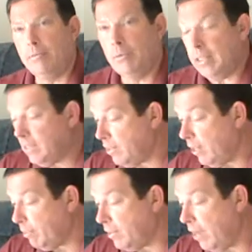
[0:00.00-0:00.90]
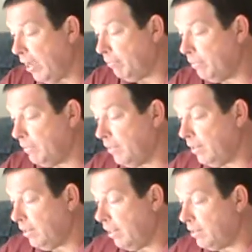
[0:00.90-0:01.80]
we need to set up a time in
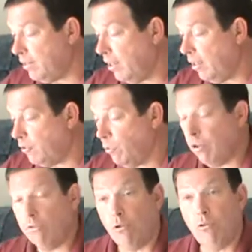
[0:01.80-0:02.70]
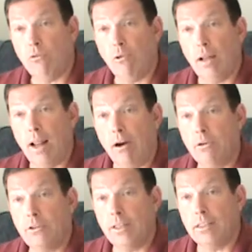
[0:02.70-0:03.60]
the next 24, 48
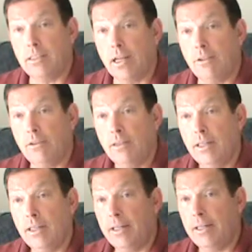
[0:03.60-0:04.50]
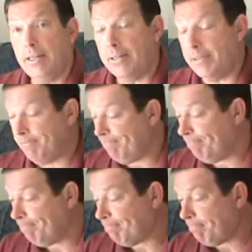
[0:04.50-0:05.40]
hours to get together.
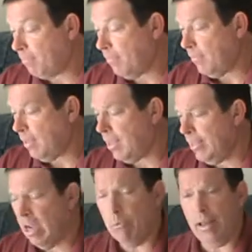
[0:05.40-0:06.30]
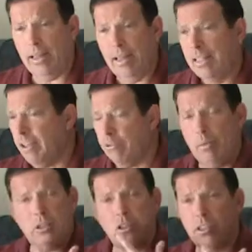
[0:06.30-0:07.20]
That way, the
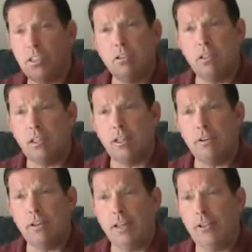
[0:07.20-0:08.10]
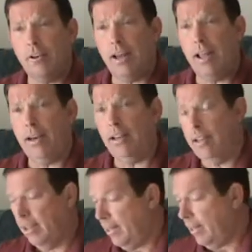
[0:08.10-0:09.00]
information is still clear in your head.
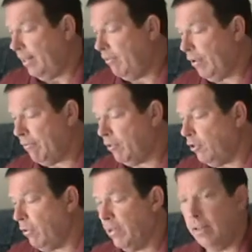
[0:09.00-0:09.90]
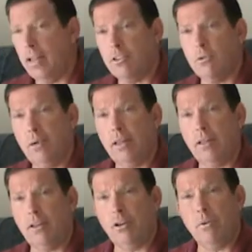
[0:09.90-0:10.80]
If we have to go into the next week,
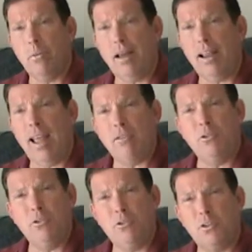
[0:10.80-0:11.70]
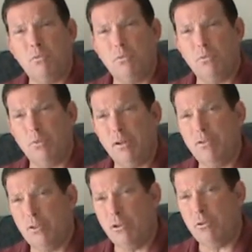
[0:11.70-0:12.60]
we might have to do some
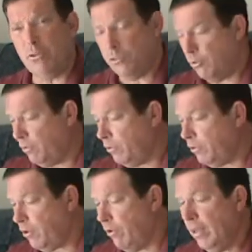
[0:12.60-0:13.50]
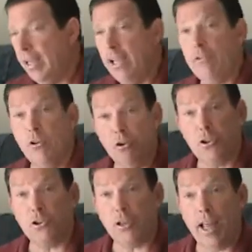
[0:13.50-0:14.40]
review and so forth. So if you look
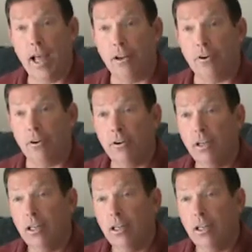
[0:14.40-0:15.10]
at your calendar,